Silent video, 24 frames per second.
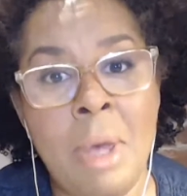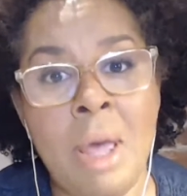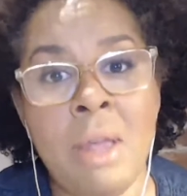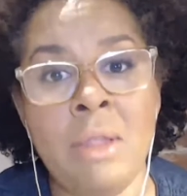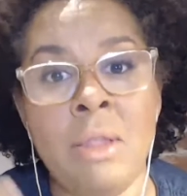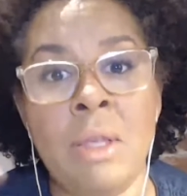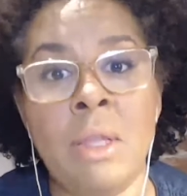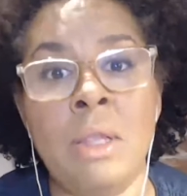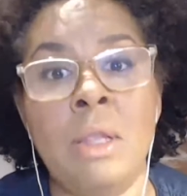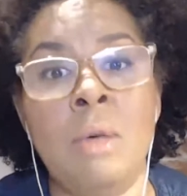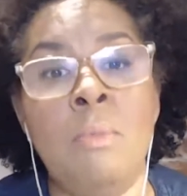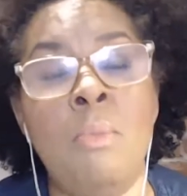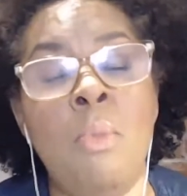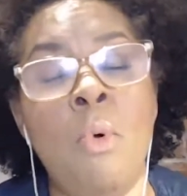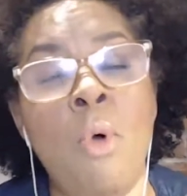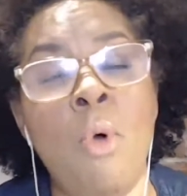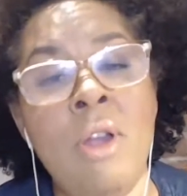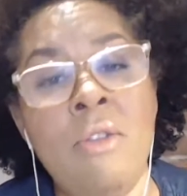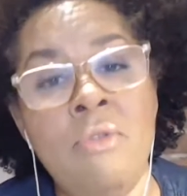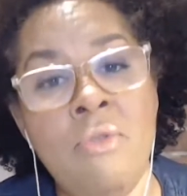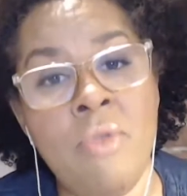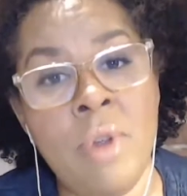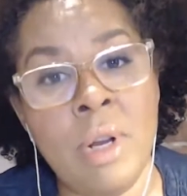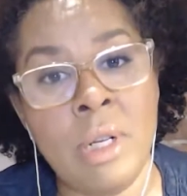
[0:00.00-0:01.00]
And then the
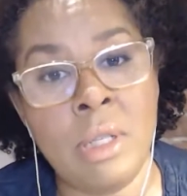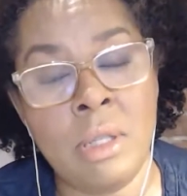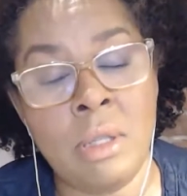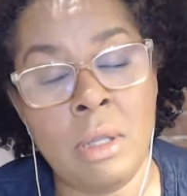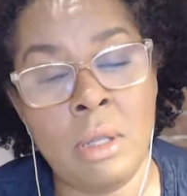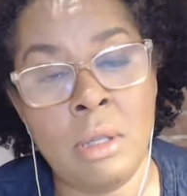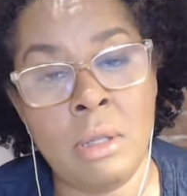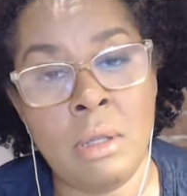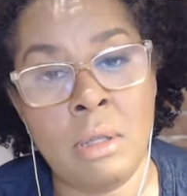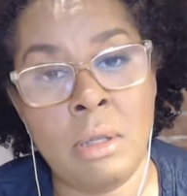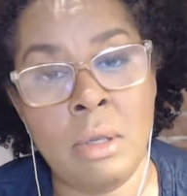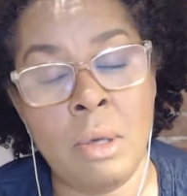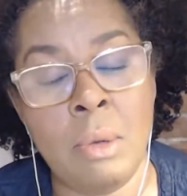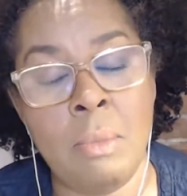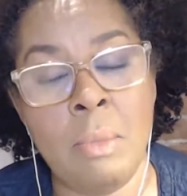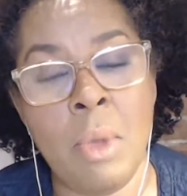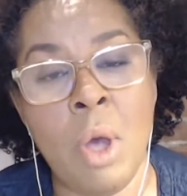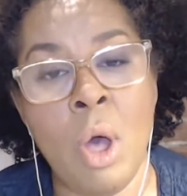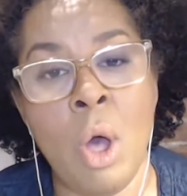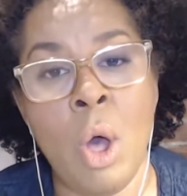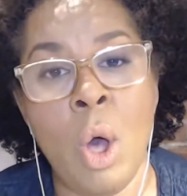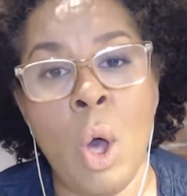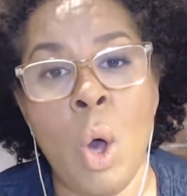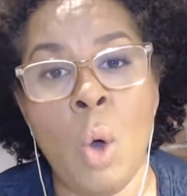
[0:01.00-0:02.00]
boyfriend system
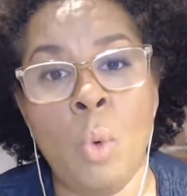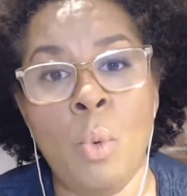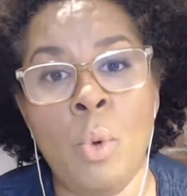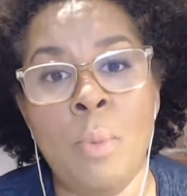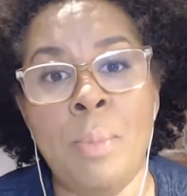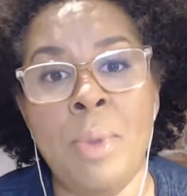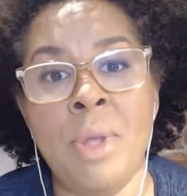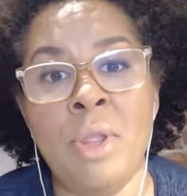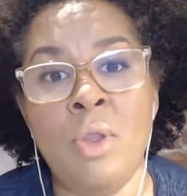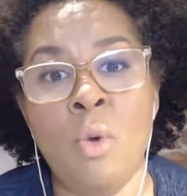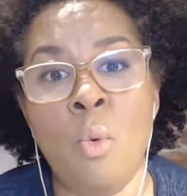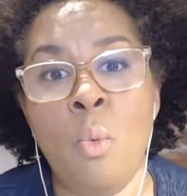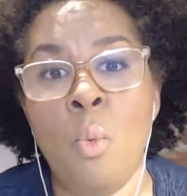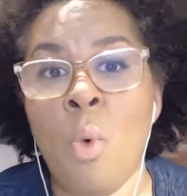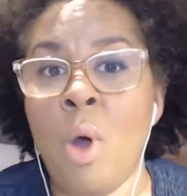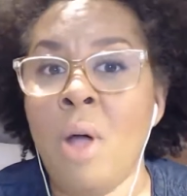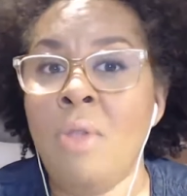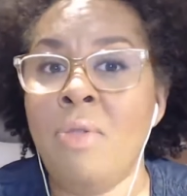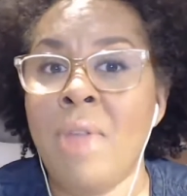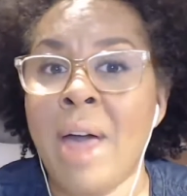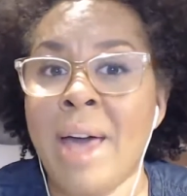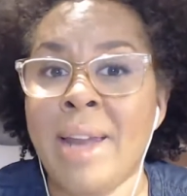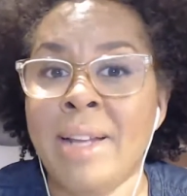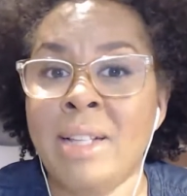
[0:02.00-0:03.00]
would be the one
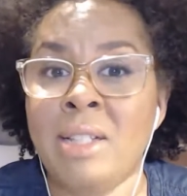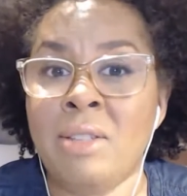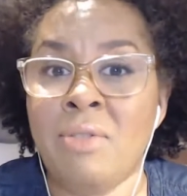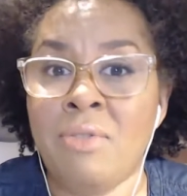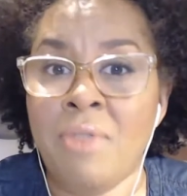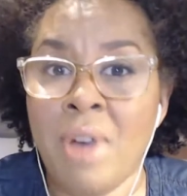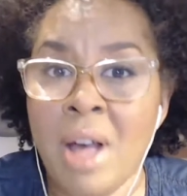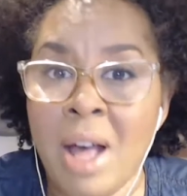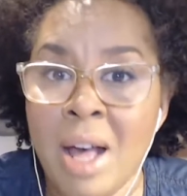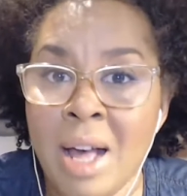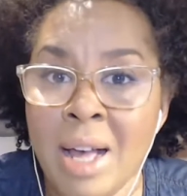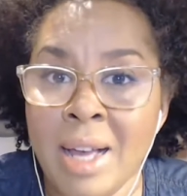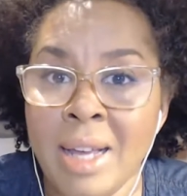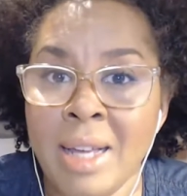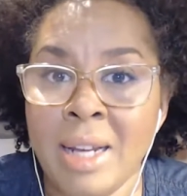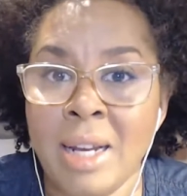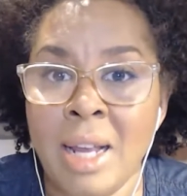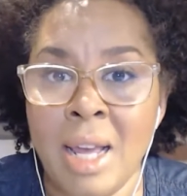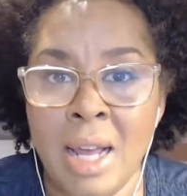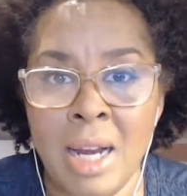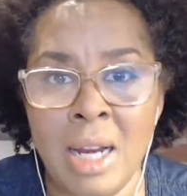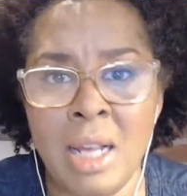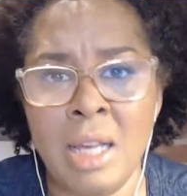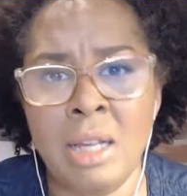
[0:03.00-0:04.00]
that is fine.
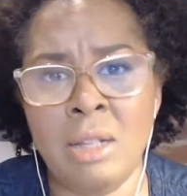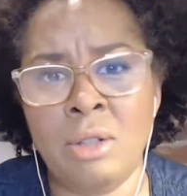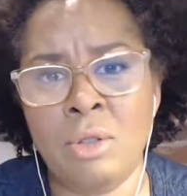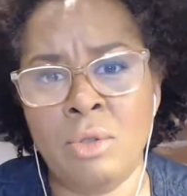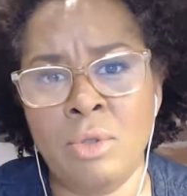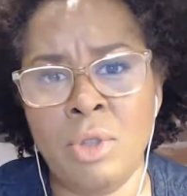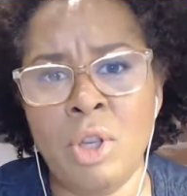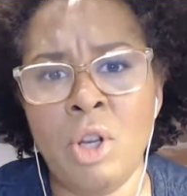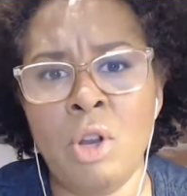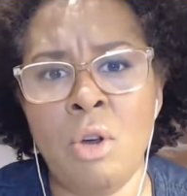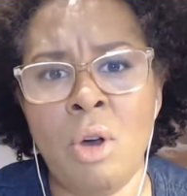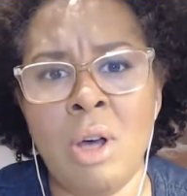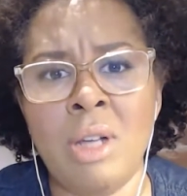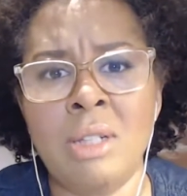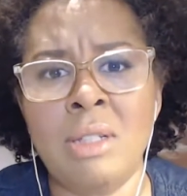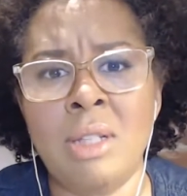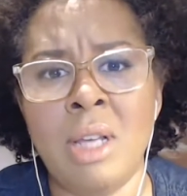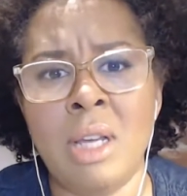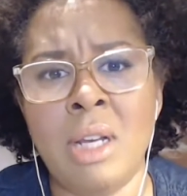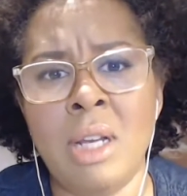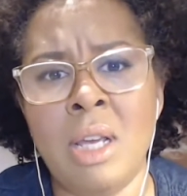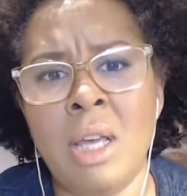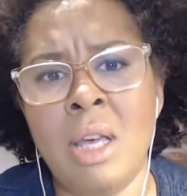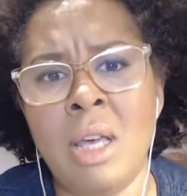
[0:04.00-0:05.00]
And he'll, I'll
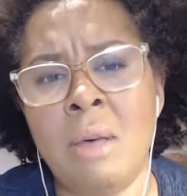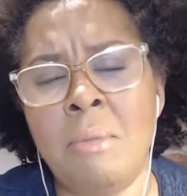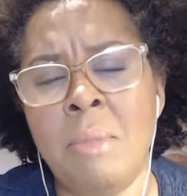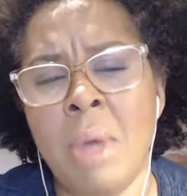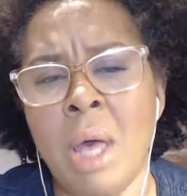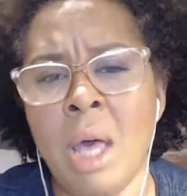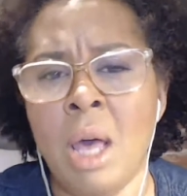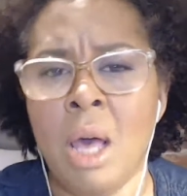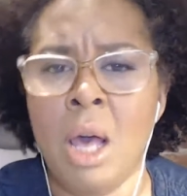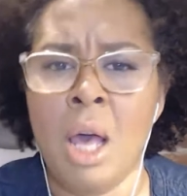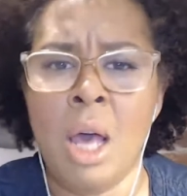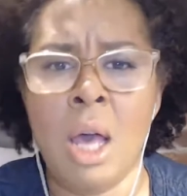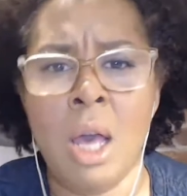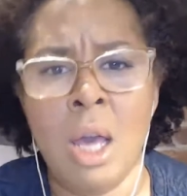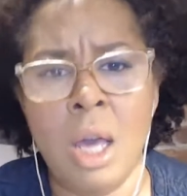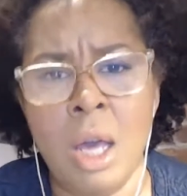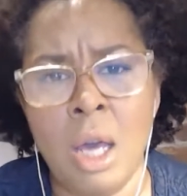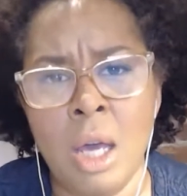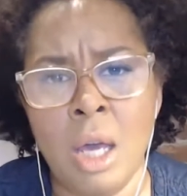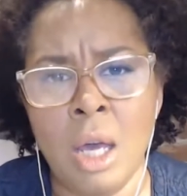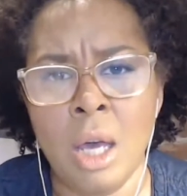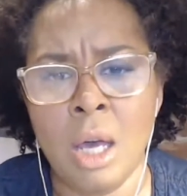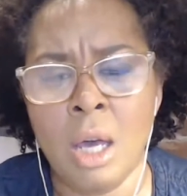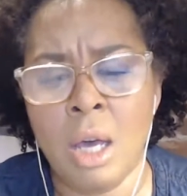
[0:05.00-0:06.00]
say to him,
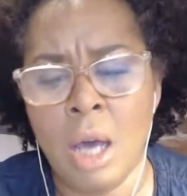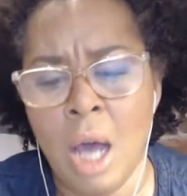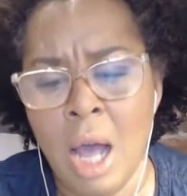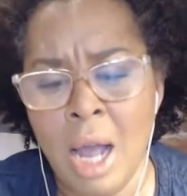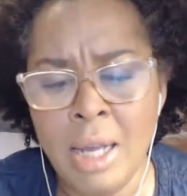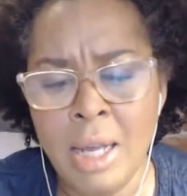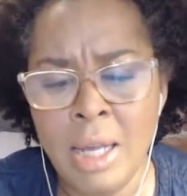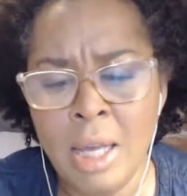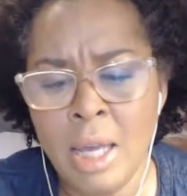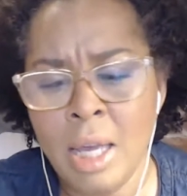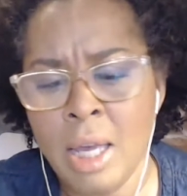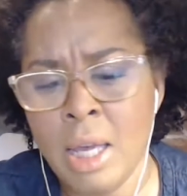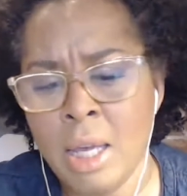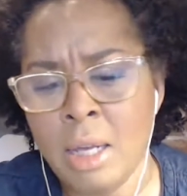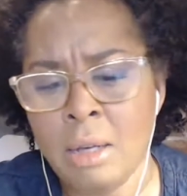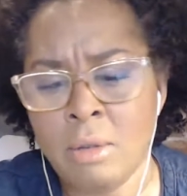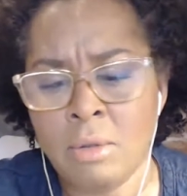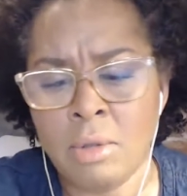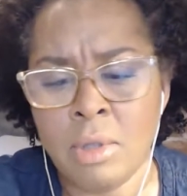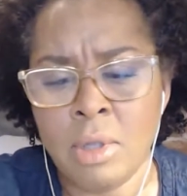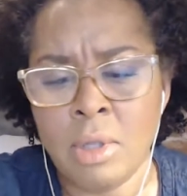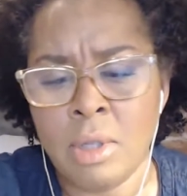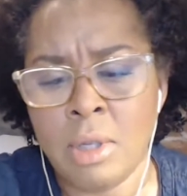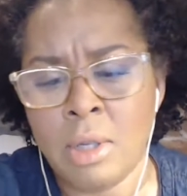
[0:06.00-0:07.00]
hey, I can't,
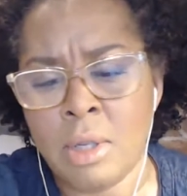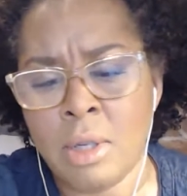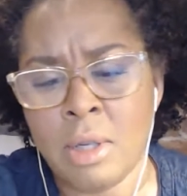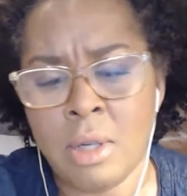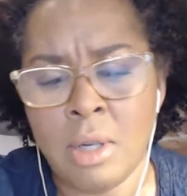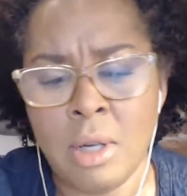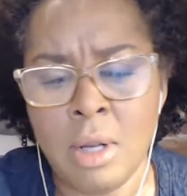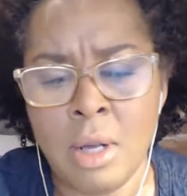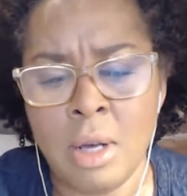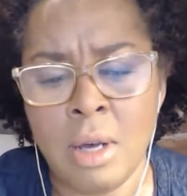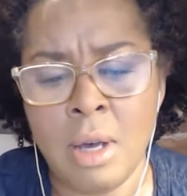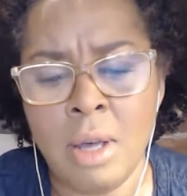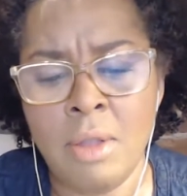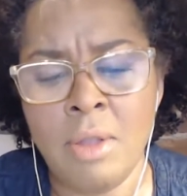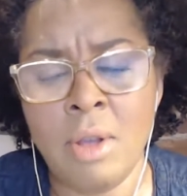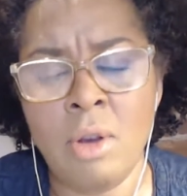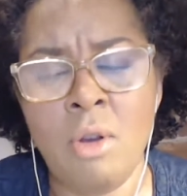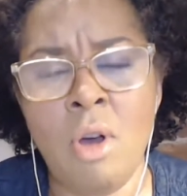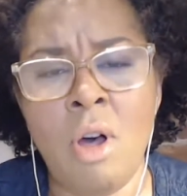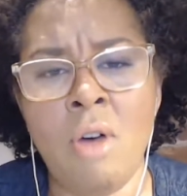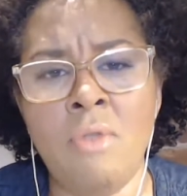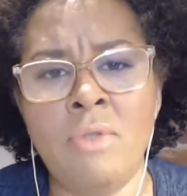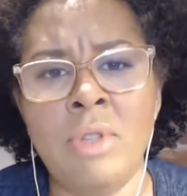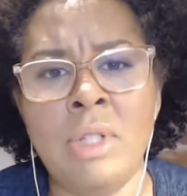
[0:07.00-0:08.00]
da, da, da, da. And then
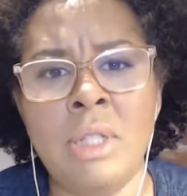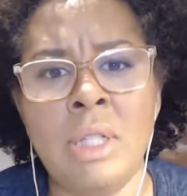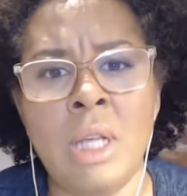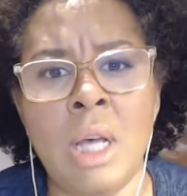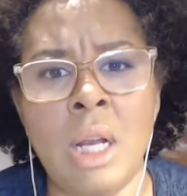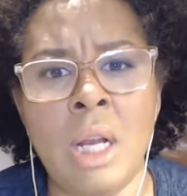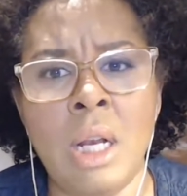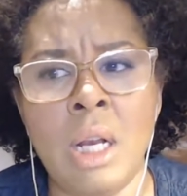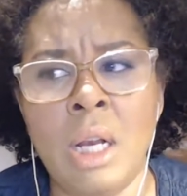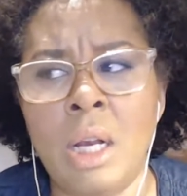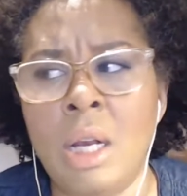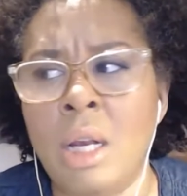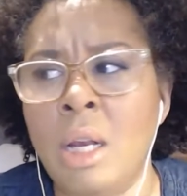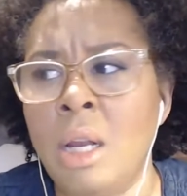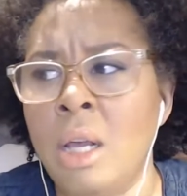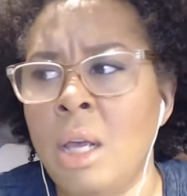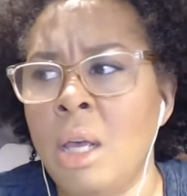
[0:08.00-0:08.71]
all of a sudden